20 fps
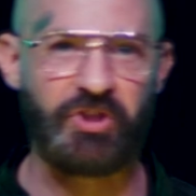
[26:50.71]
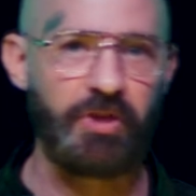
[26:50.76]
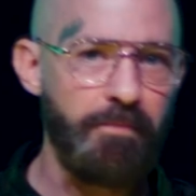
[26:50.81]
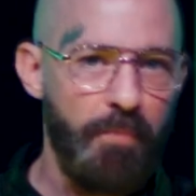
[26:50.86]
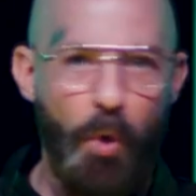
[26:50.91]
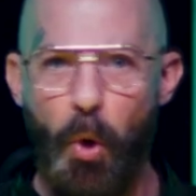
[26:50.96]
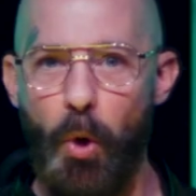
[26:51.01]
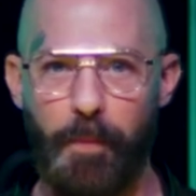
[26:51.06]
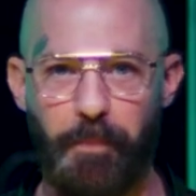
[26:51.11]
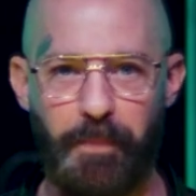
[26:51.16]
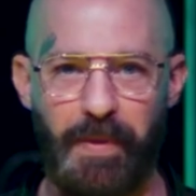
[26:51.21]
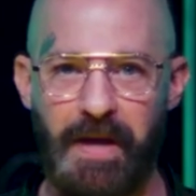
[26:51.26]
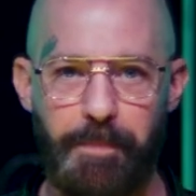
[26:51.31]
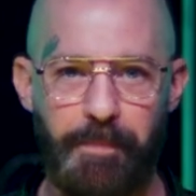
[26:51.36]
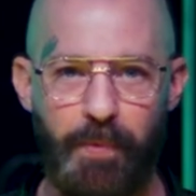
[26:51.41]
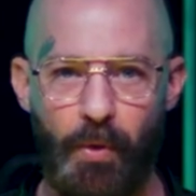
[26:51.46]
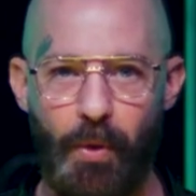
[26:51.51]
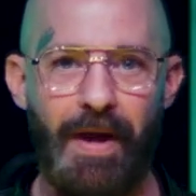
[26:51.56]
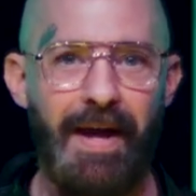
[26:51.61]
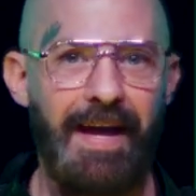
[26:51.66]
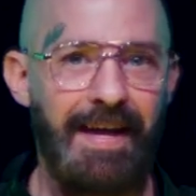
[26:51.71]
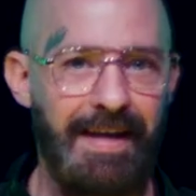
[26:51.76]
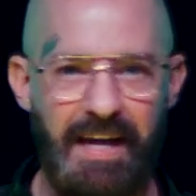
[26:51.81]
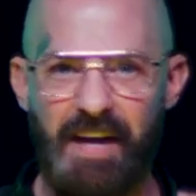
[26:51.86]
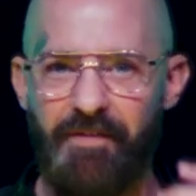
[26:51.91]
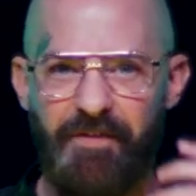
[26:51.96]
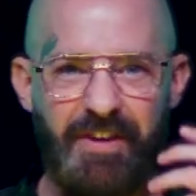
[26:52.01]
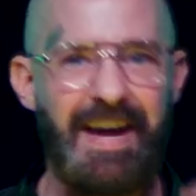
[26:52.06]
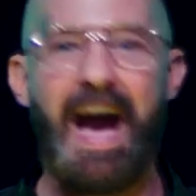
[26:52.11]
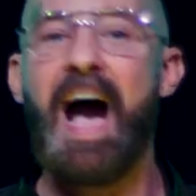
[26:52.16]
to more people,
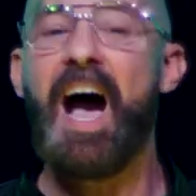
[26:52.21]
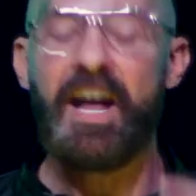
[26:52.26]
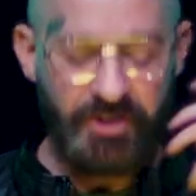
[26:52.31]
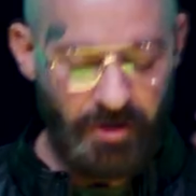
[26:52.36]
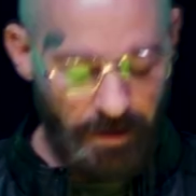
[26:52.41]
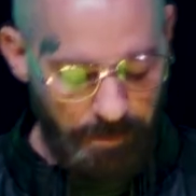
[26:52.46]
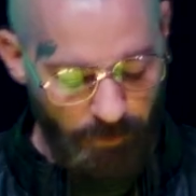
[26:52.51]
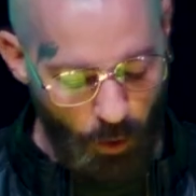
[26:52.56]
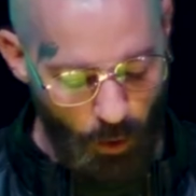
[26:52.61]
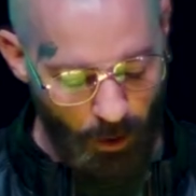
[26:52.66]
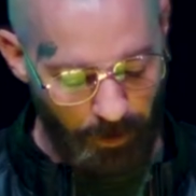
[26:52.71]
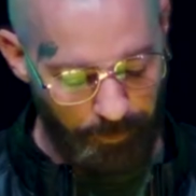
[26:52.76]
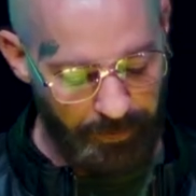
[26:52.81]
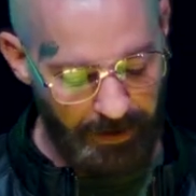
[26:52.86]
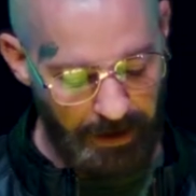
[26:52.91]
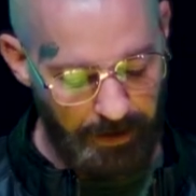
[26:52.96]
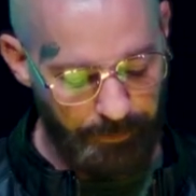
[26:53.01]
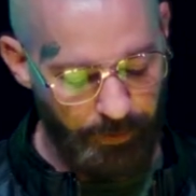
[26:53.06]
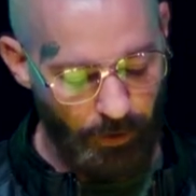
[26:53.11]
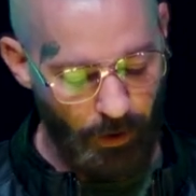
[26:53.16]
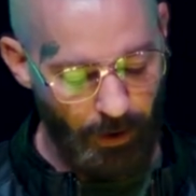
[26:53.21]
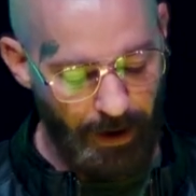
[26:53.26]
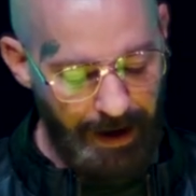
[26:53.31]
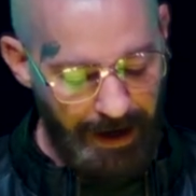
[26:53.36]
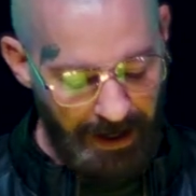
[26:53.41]
give God to more people.